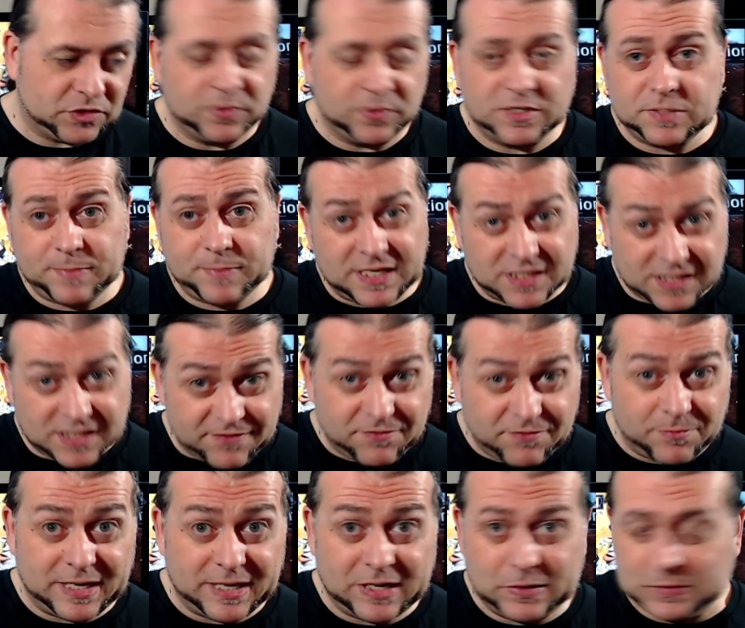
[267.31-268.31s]
We spent
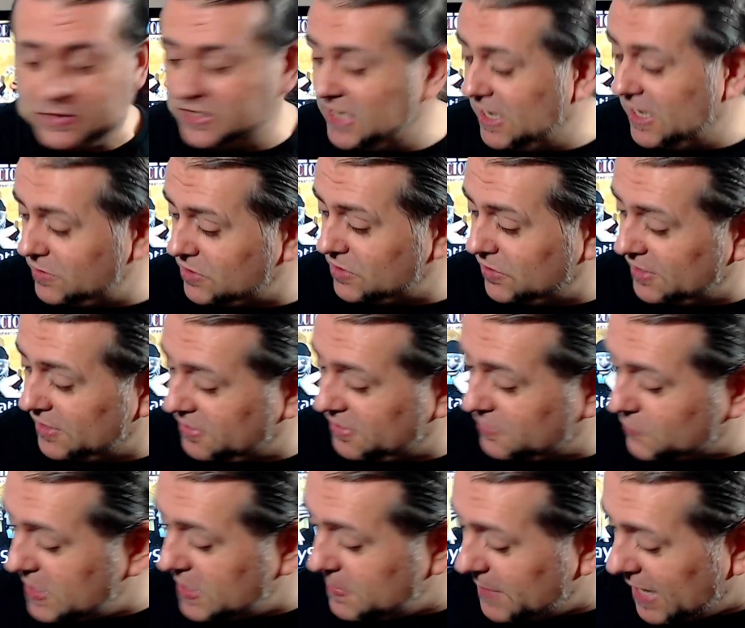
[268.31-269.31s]
£7 now, so
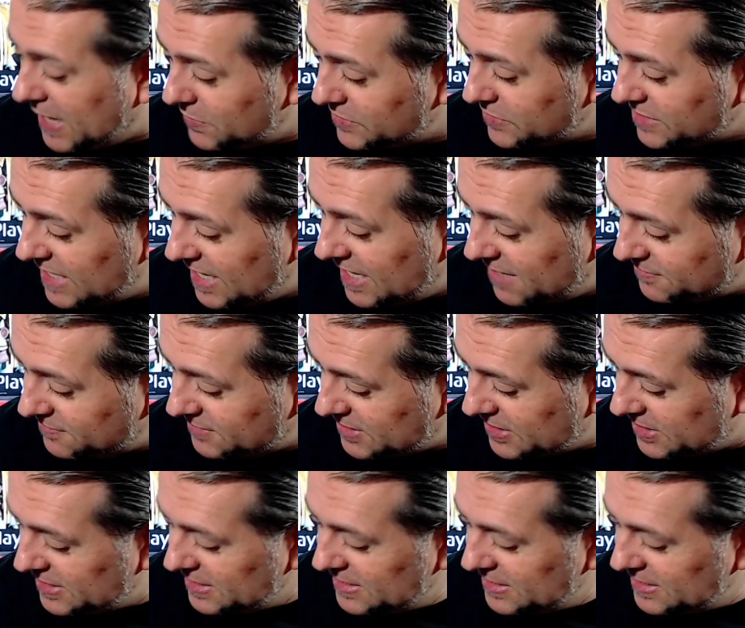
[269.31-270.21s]
£3 left.